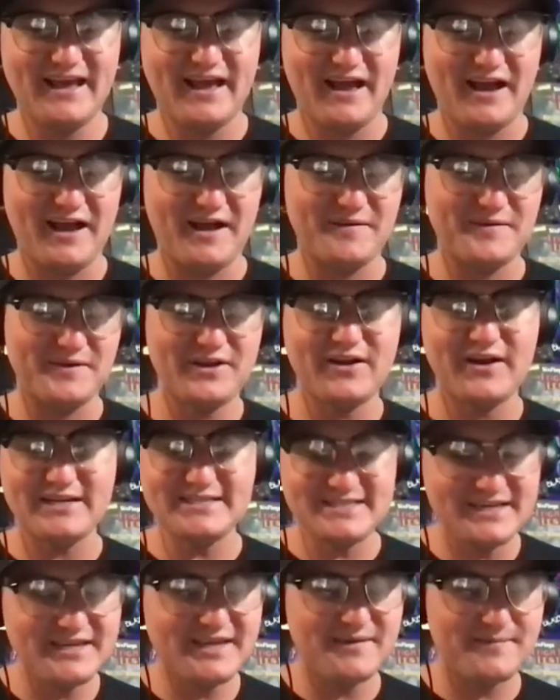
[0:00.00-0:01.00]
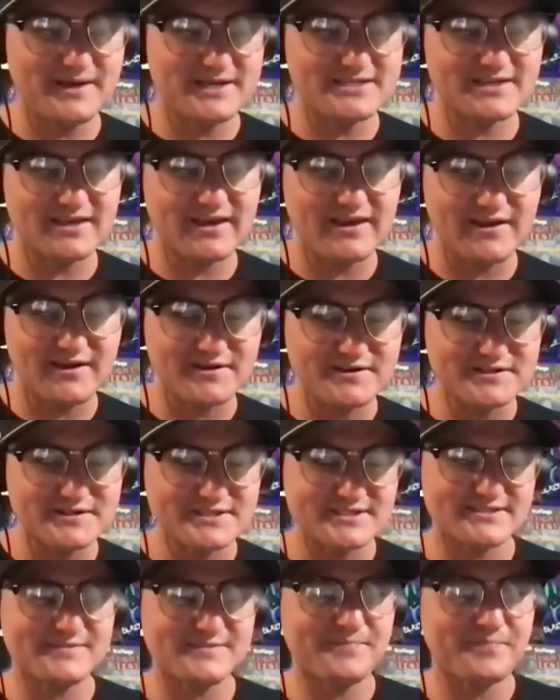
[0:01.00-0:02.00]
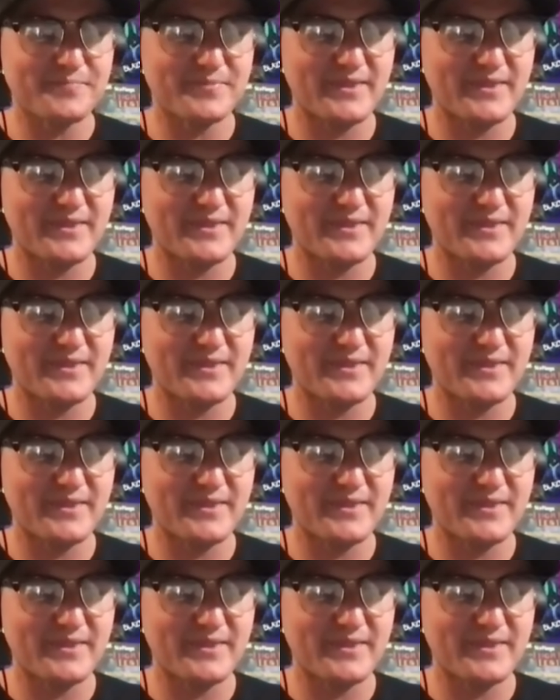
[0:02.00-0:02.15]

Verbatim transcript: uh you know, I did get my scares.